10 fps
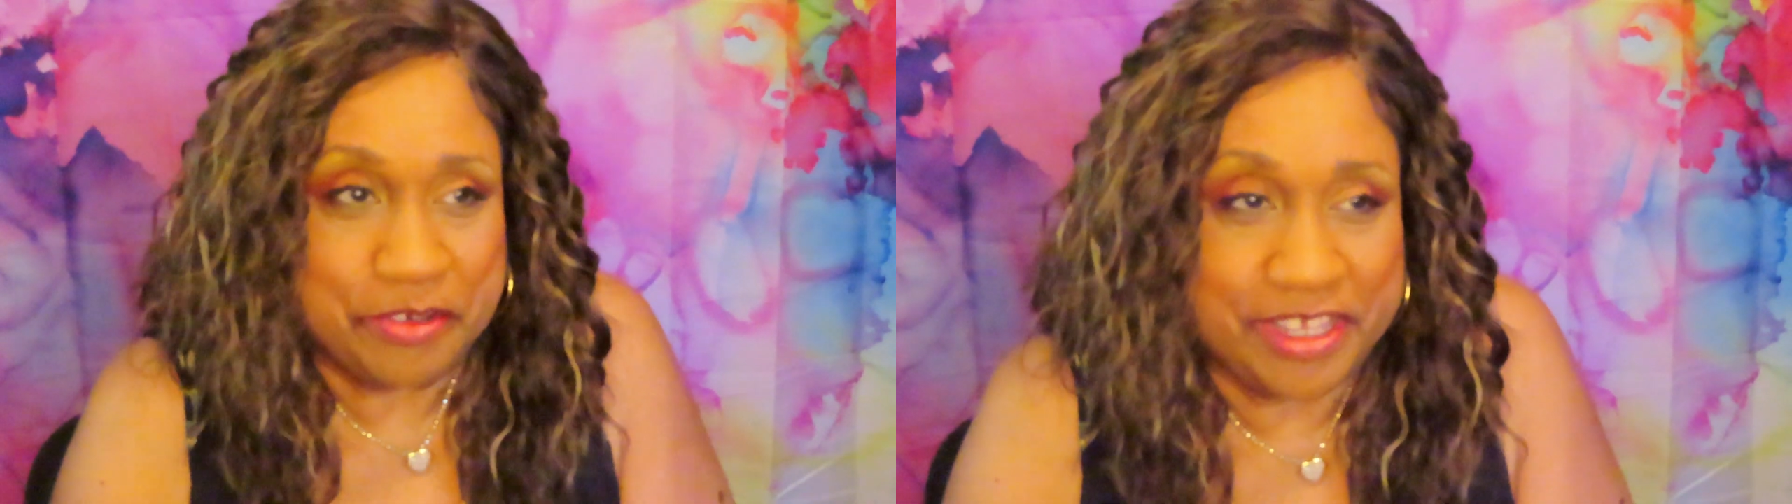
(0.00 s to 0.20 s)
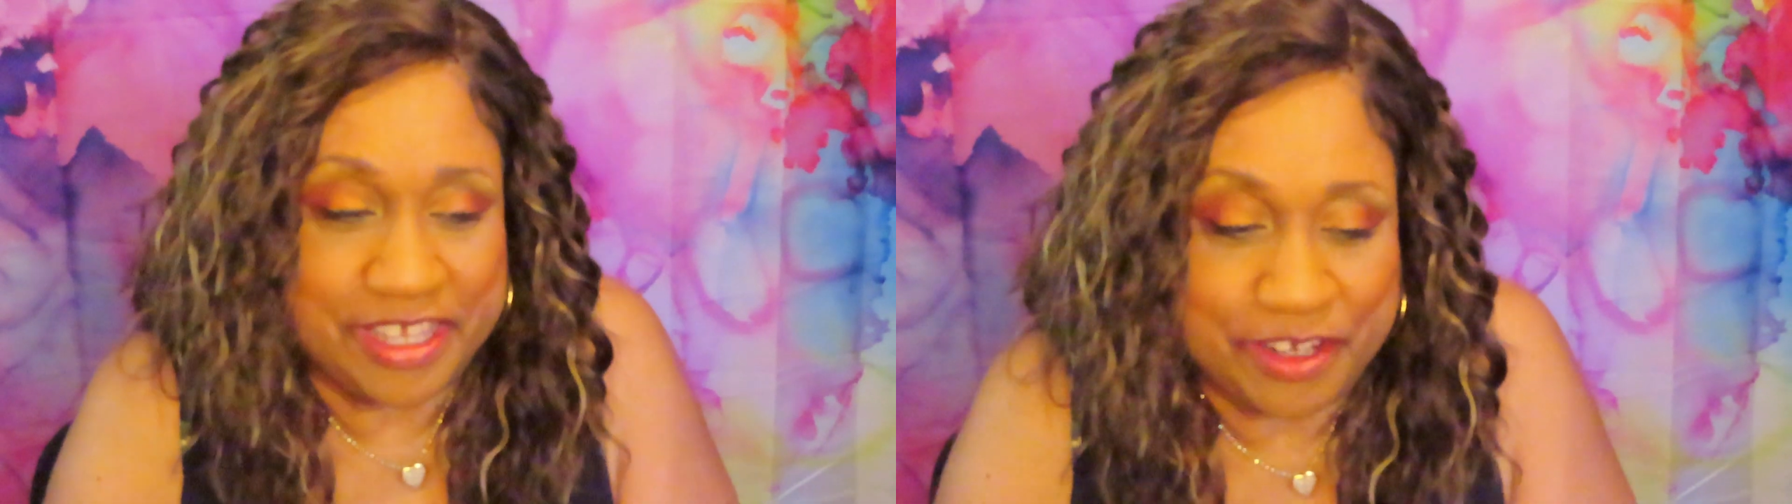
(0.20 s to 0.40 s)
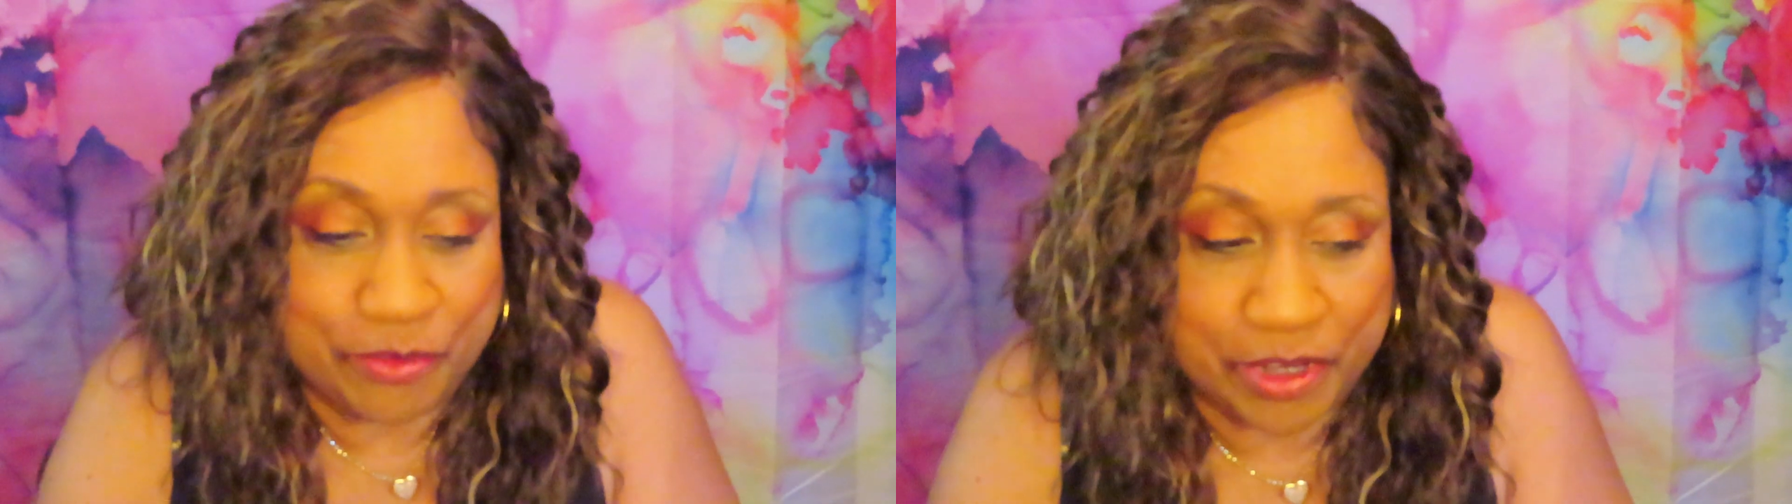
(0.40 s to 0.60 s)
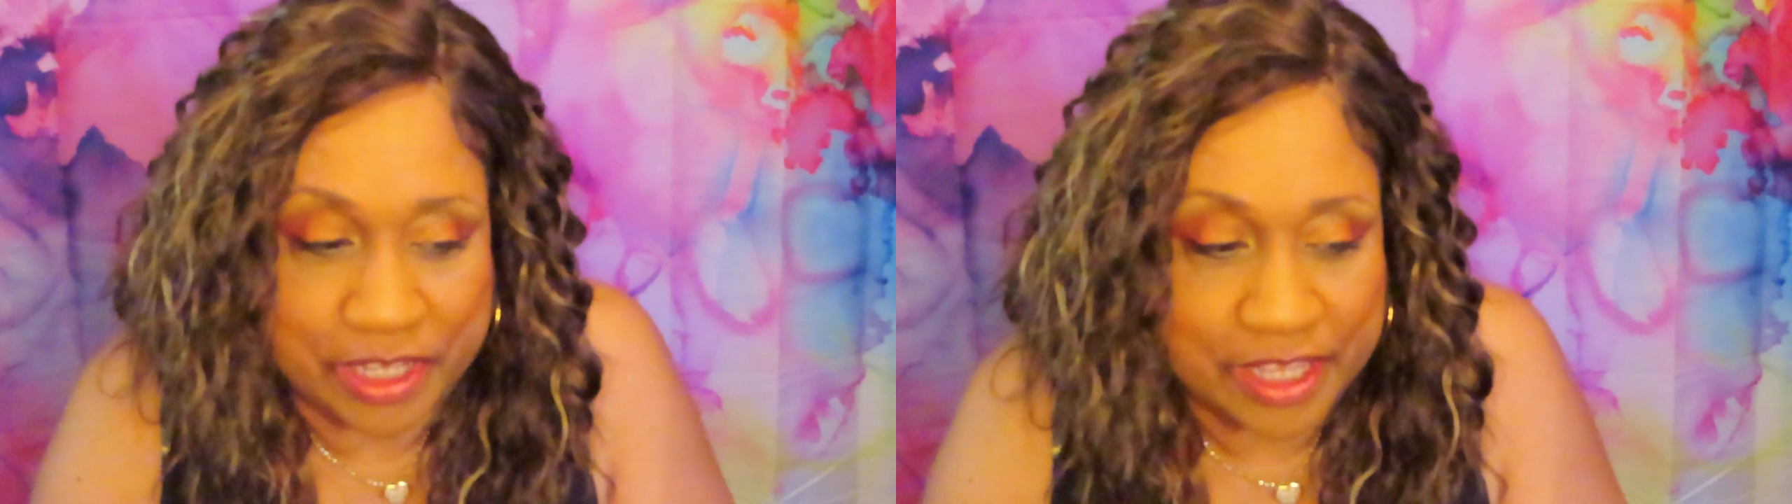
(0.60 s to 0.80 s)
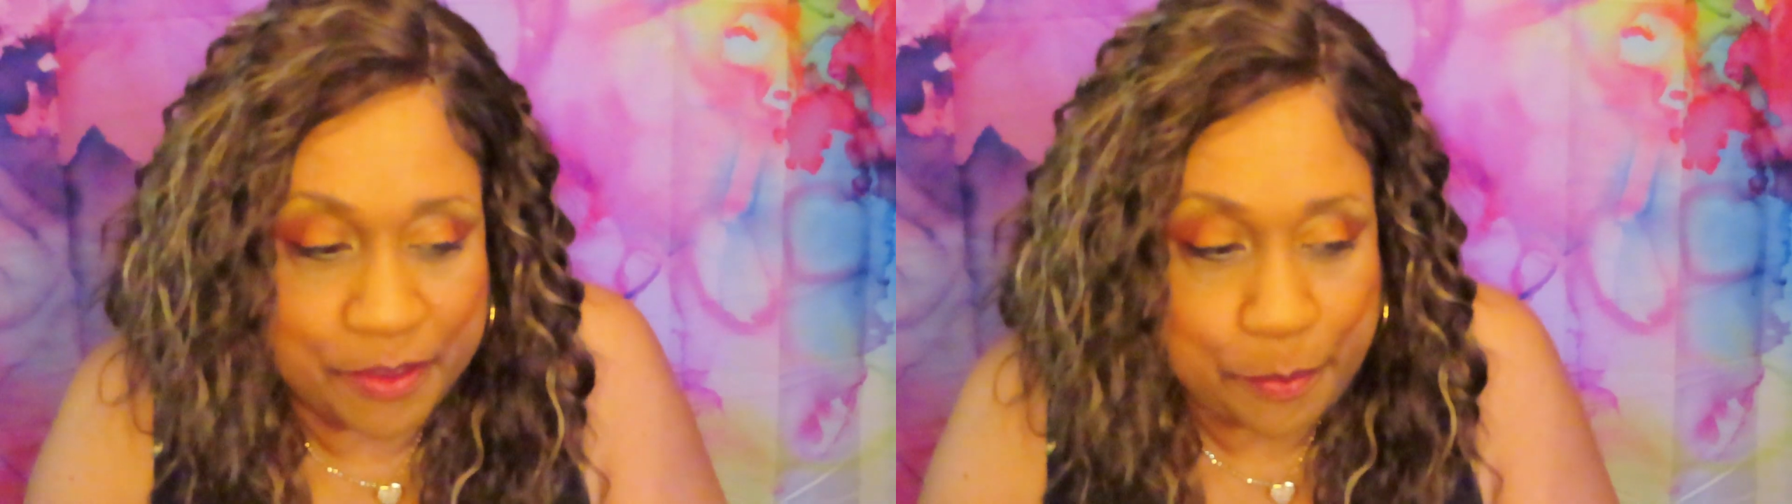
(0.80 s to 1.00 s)
But
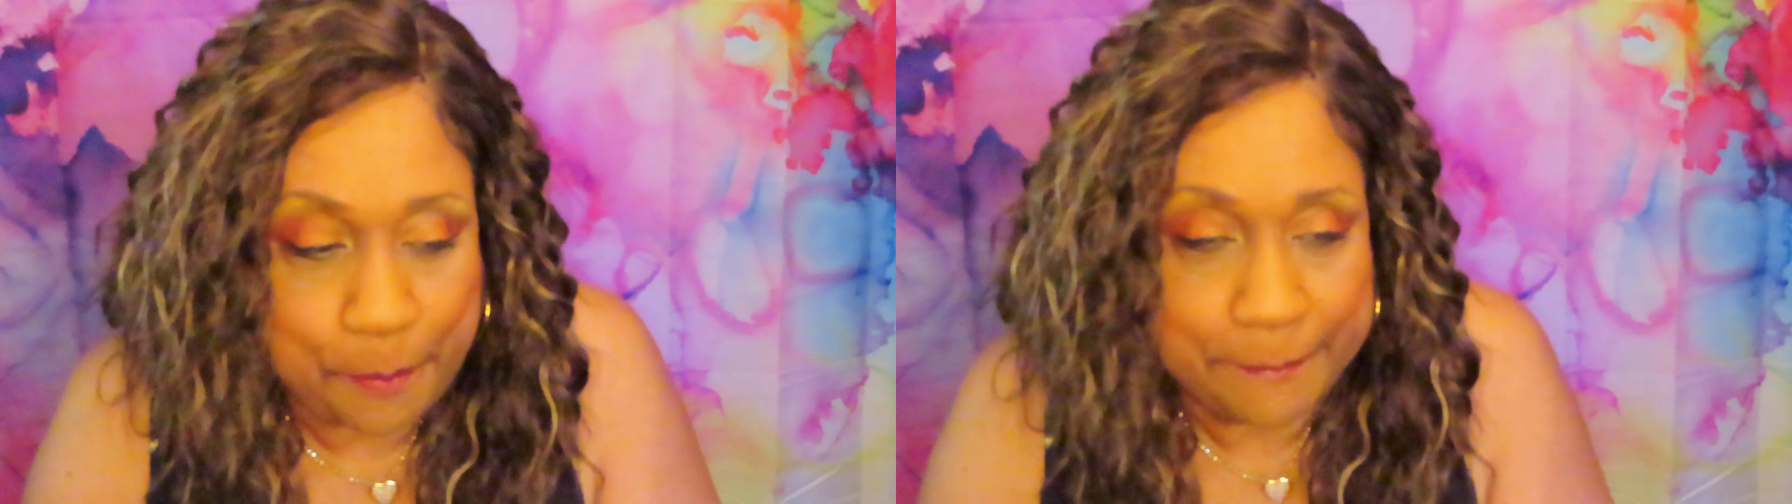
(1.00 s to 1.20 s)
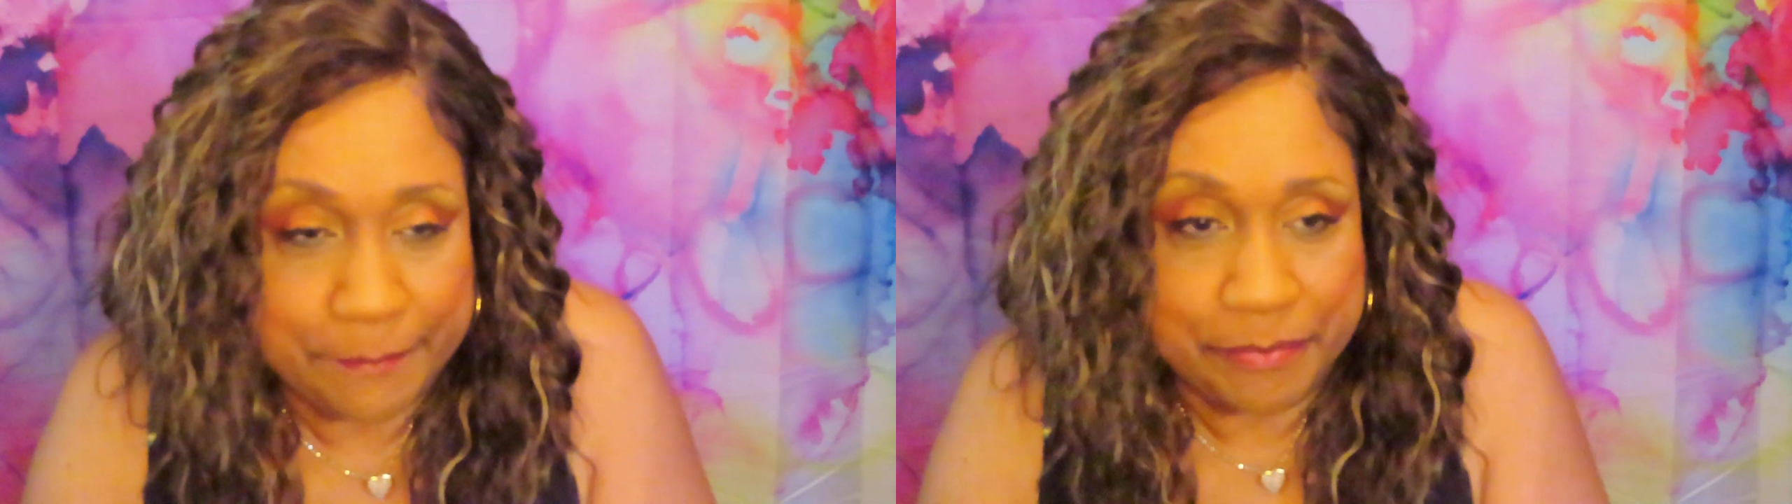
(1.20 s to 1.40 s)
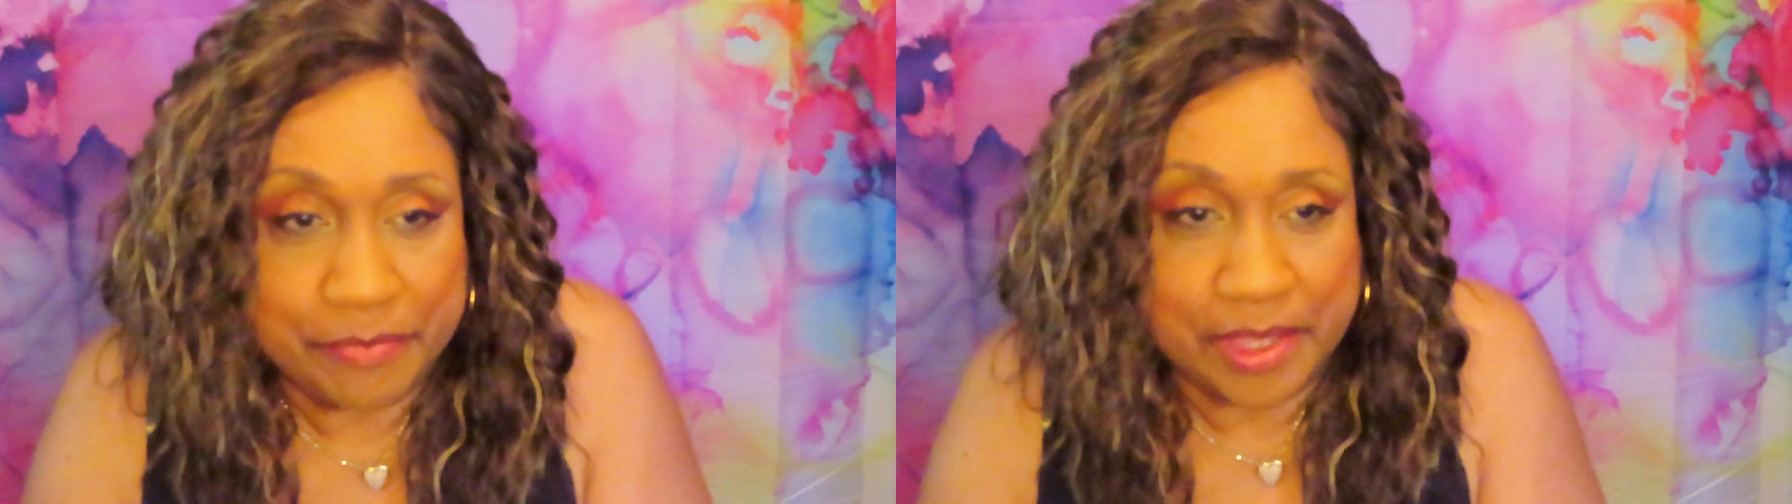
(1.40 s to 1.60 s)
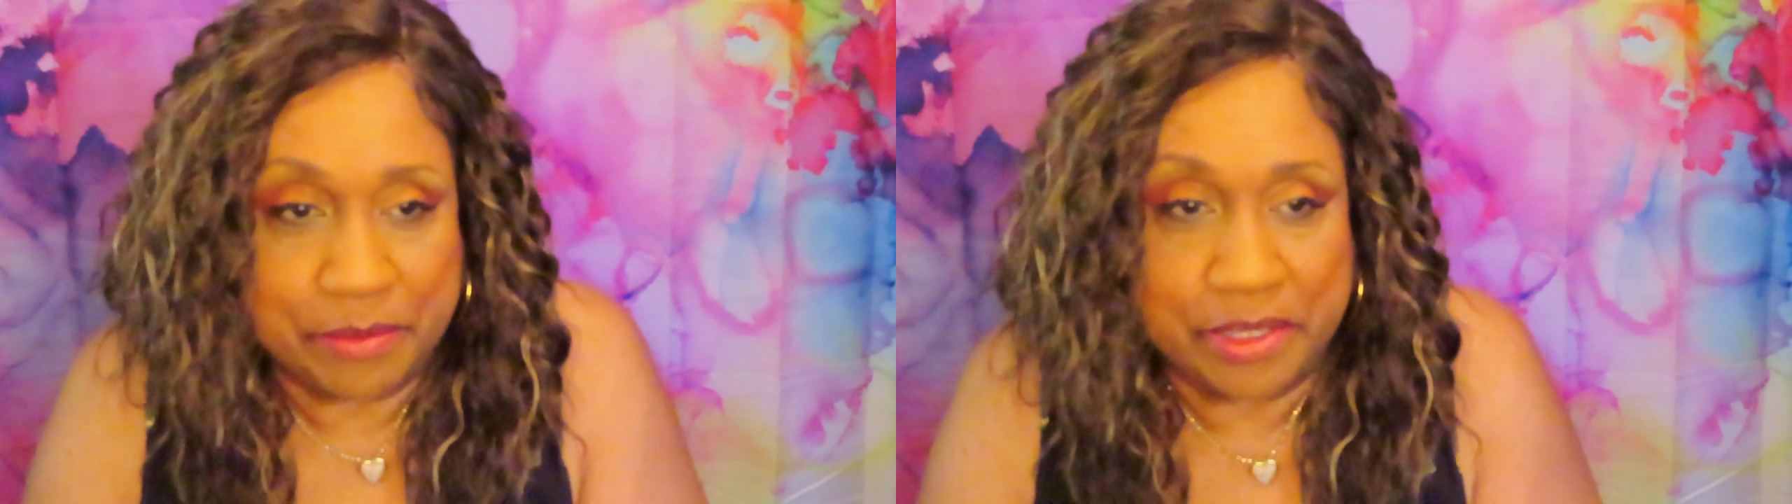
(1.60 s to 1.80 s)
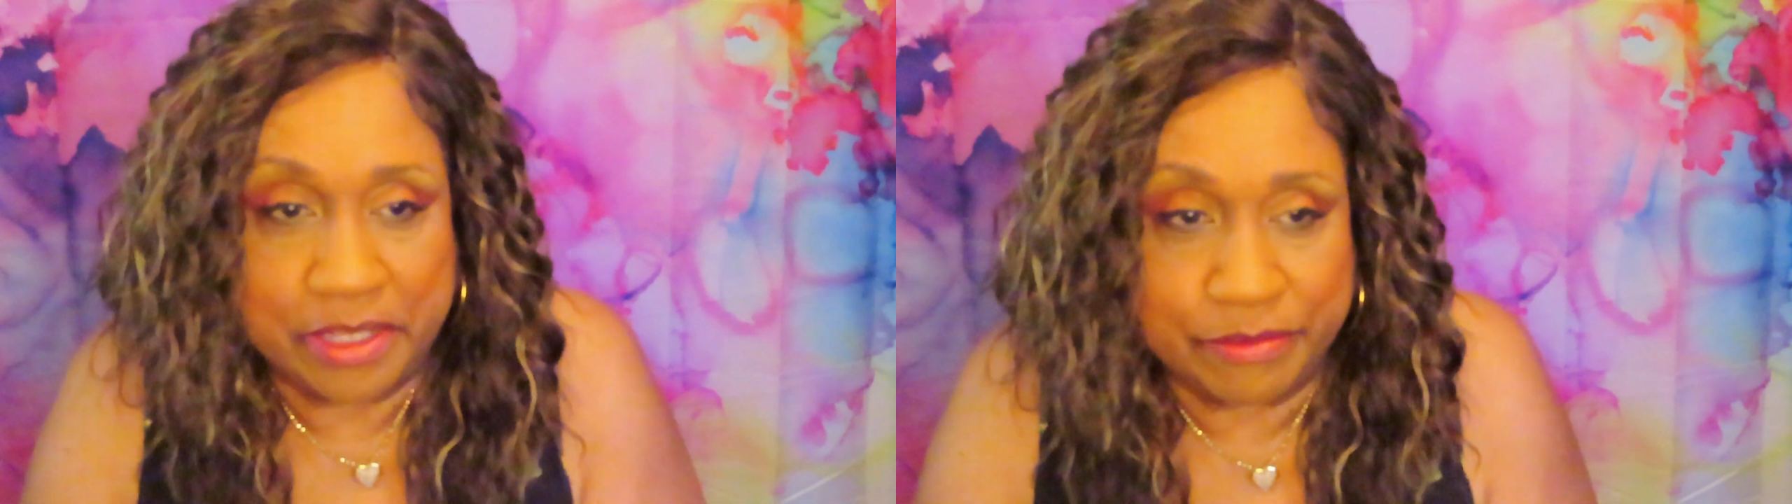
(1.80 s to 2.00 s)
anyway,
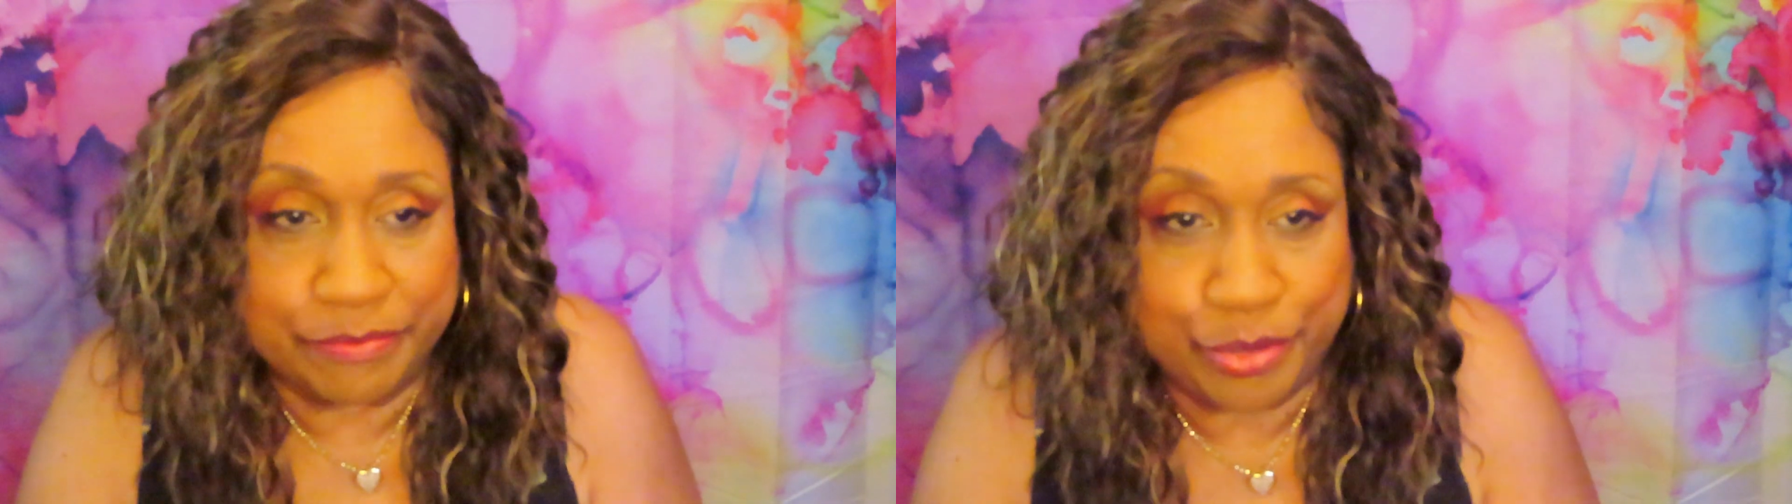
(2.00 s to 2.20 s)
I'm eating